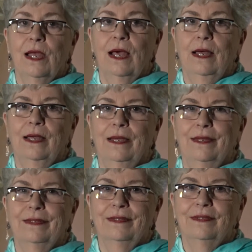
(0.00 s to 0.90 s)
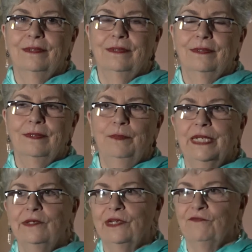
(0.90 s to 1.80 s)
Uh, the
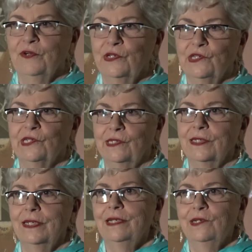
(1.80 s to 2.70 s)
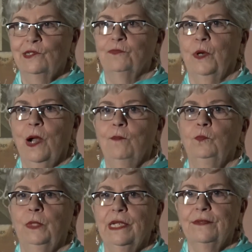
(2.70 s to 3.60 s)
big difference is
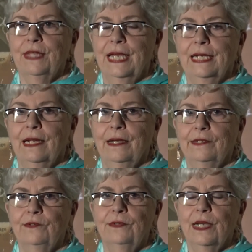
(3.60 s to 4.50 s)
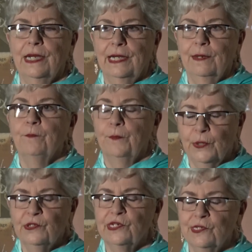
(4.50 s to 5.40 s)
probably that I I
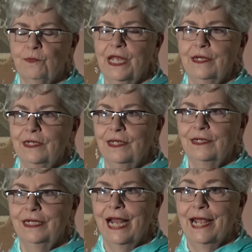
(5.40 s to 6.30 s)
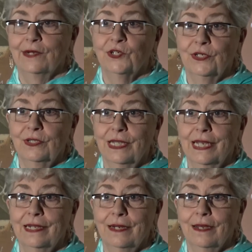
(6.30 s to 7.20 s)
participated in an action
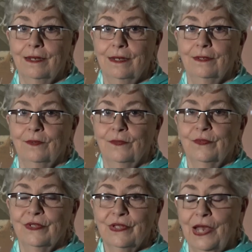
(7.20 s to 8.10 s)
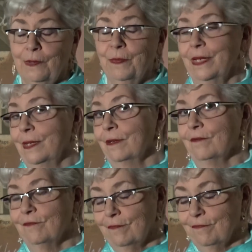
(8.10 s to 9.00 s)
that uh, got me
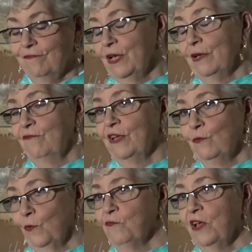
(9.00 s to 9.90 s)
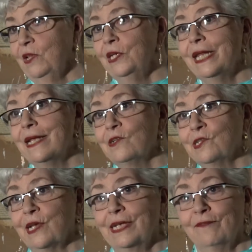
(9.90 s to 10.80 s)
five federal
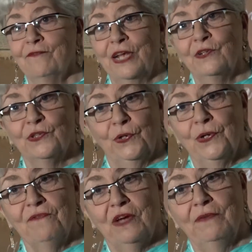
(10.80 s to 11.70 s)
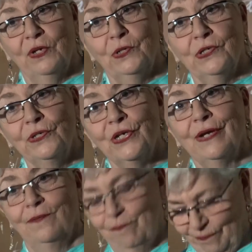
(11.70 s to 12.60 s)
felonies and faced 35 years in jail.